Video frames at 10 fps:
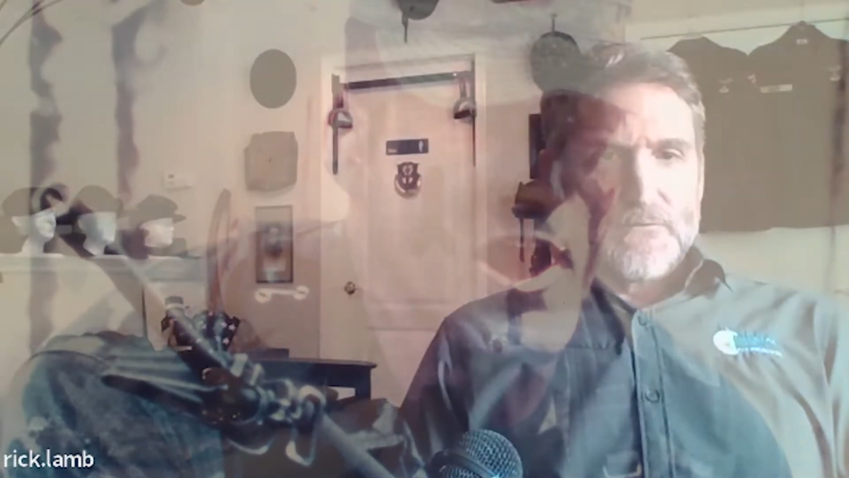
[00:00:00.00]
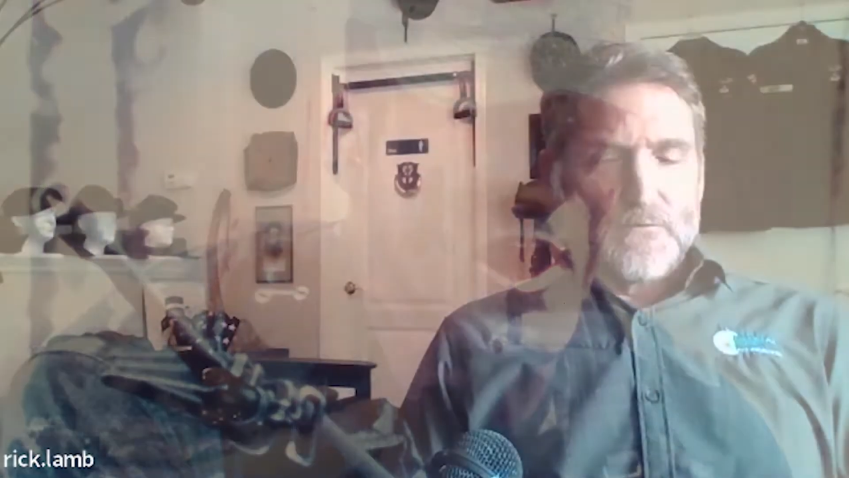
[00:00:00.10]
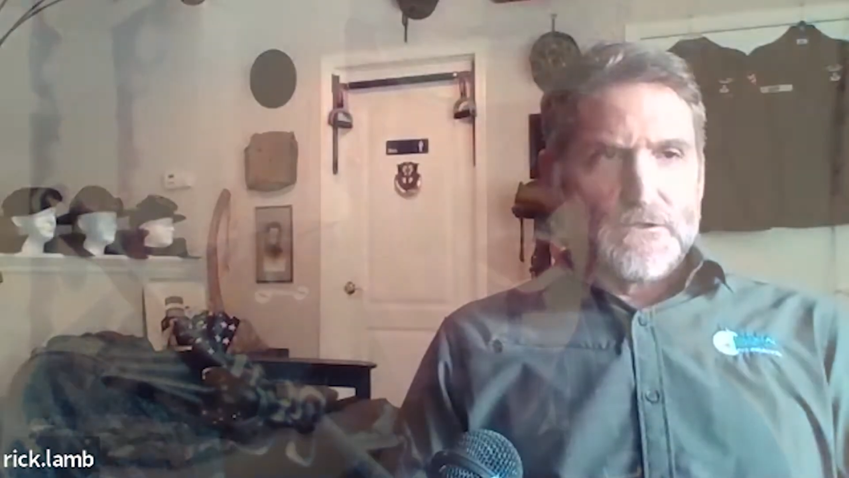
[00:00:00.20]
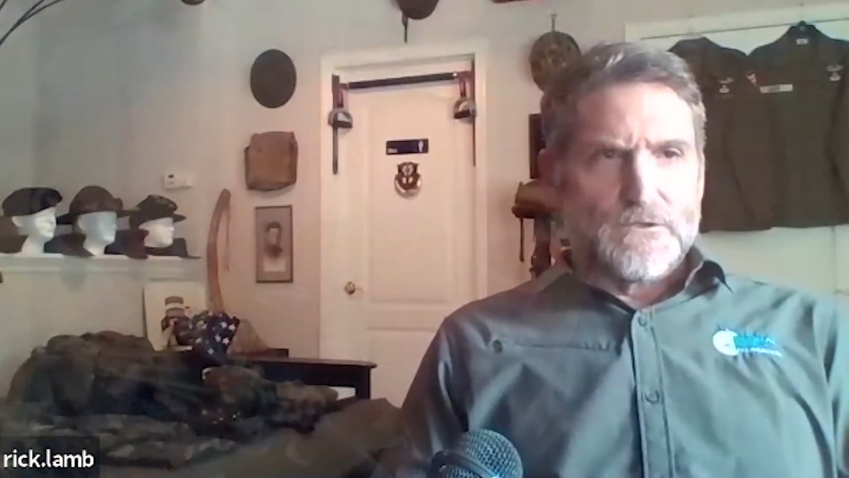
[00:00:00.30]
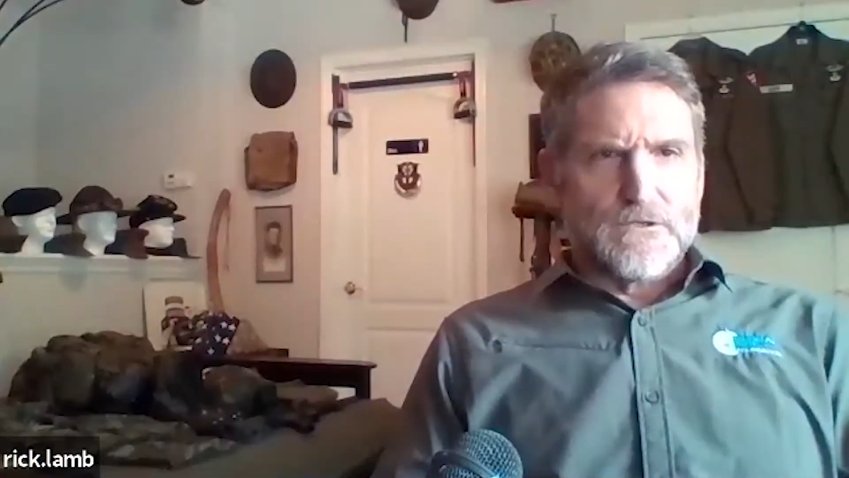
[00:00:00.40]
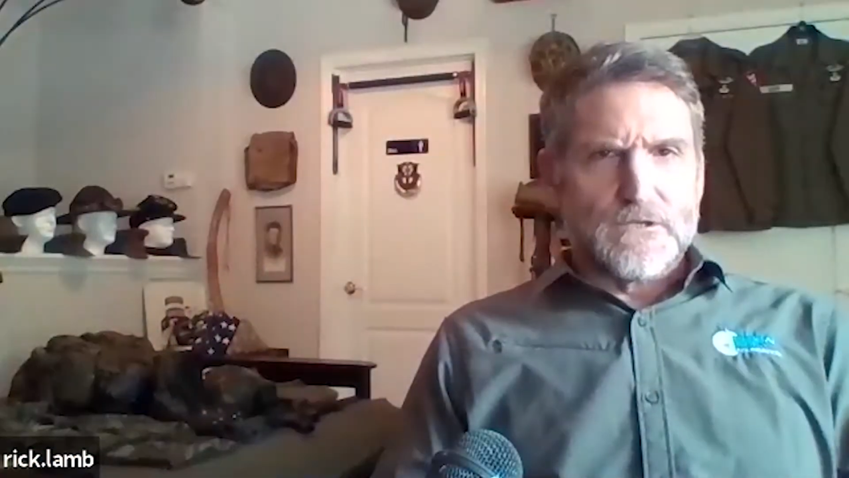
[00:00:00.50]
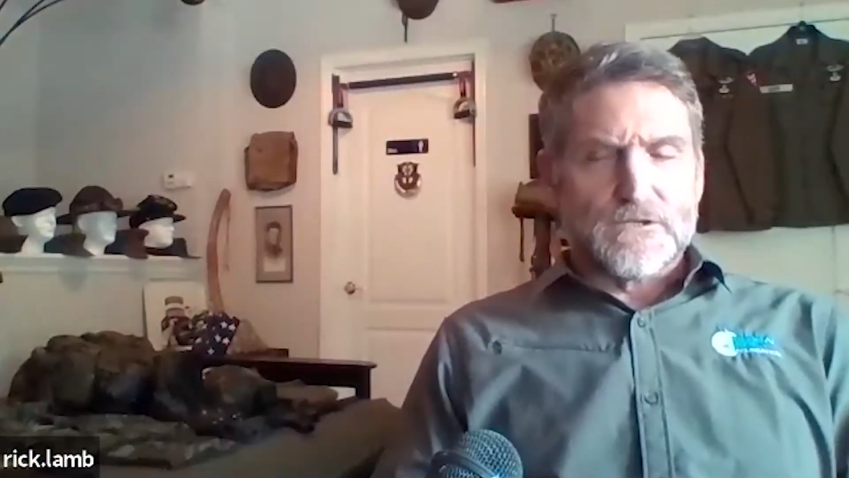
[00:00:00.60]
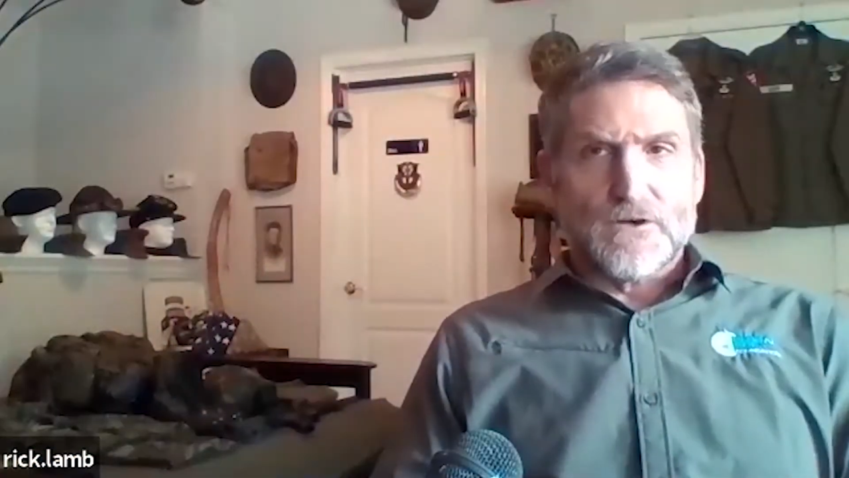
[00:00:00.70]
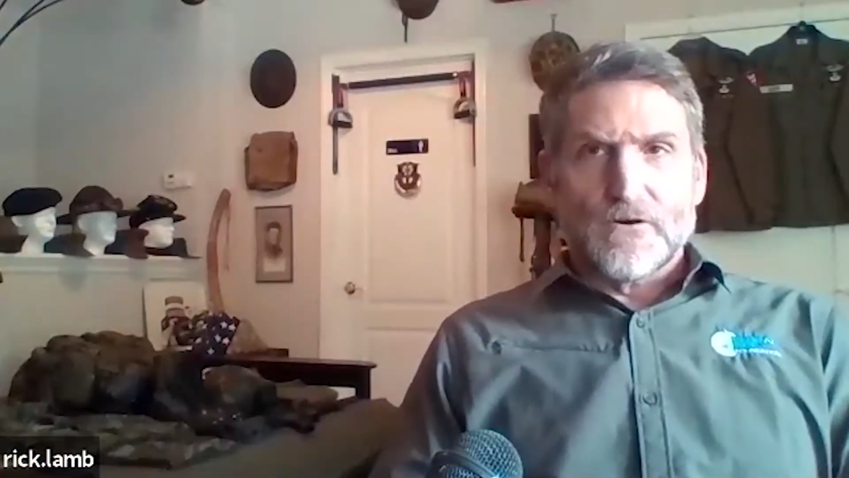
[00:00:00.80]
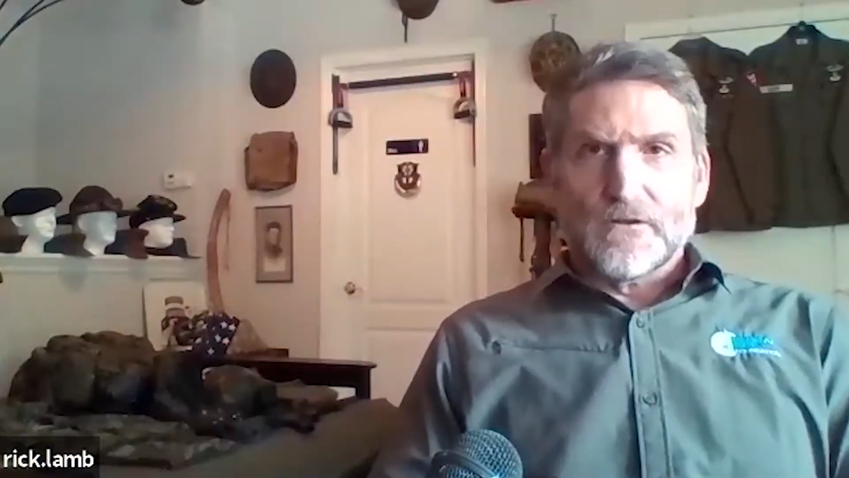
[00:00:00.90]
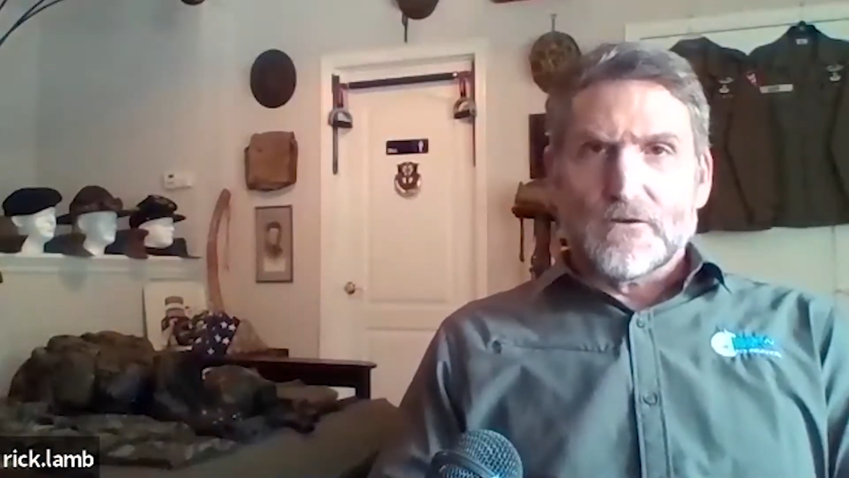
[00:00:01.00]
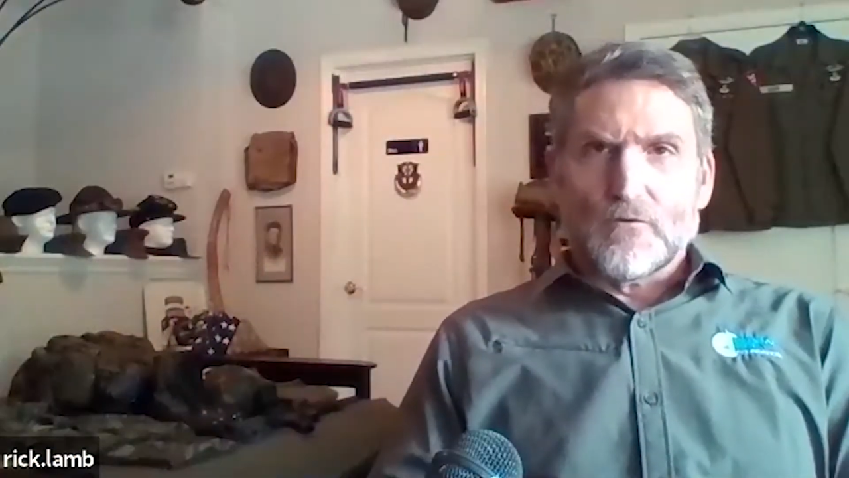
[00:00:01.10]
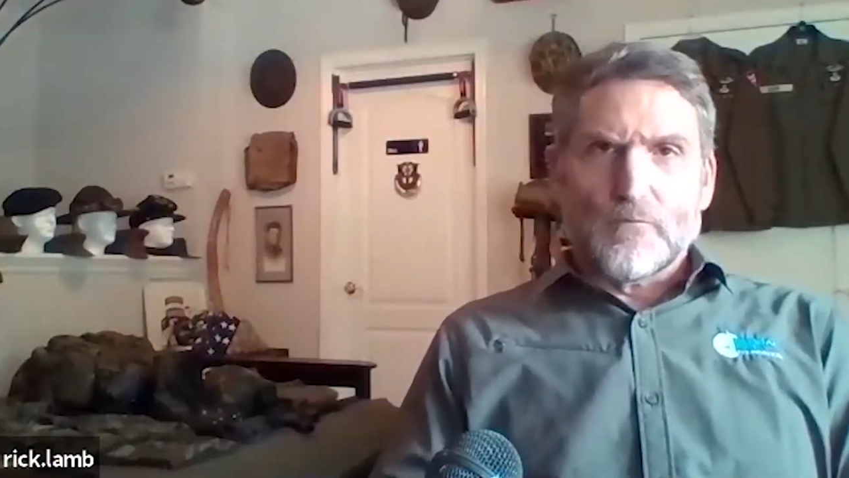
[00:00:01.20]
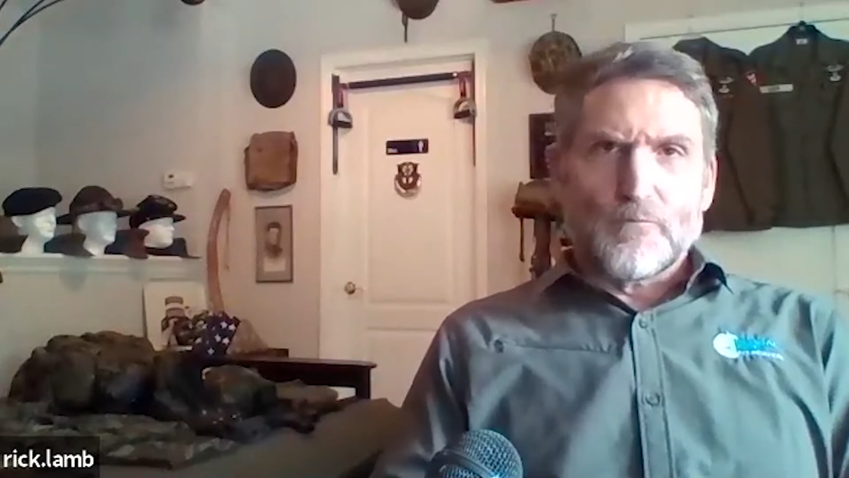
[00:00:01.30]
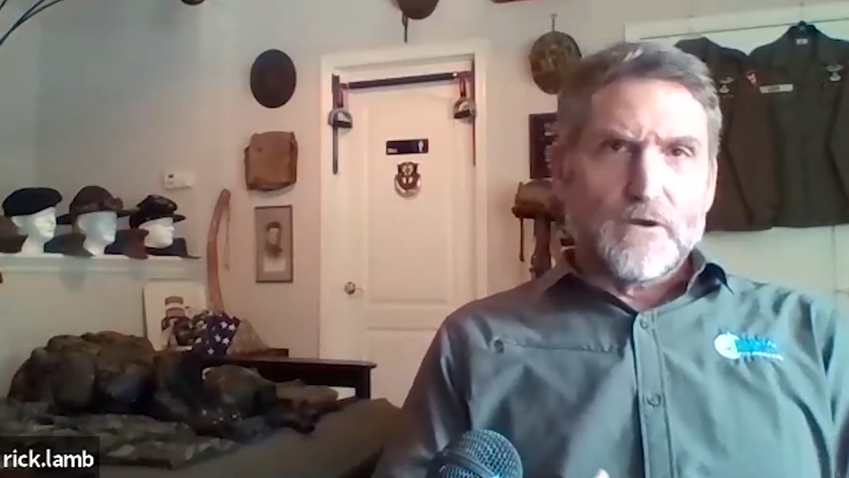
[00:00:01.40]
we're just starting to
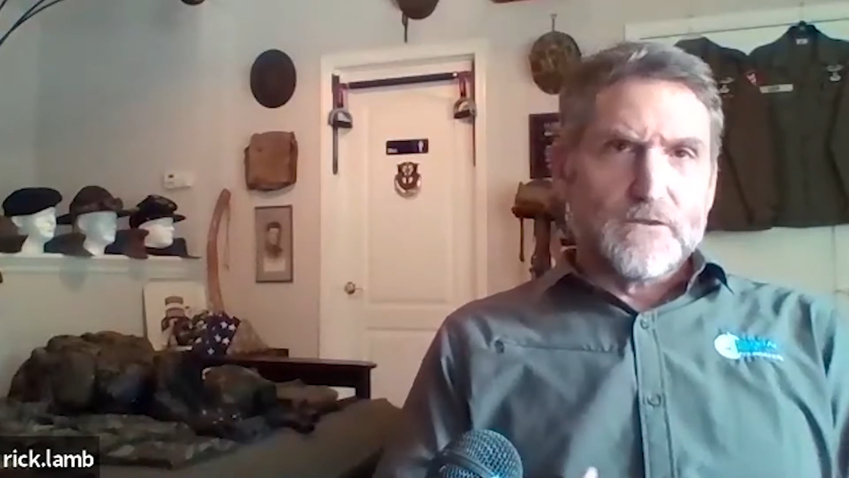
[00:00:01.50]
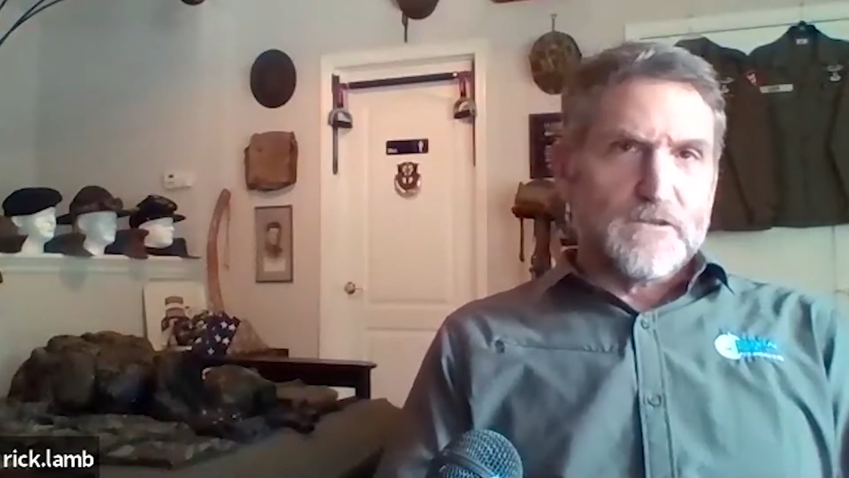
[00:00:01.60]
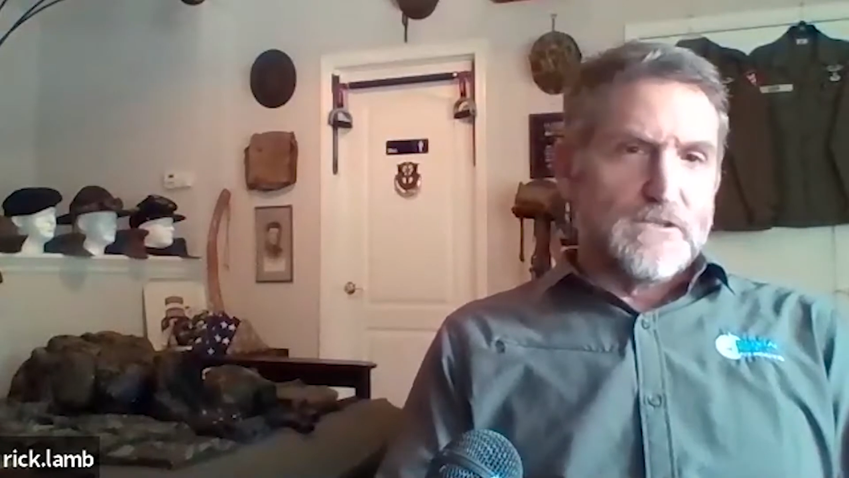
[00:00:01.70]
incorporate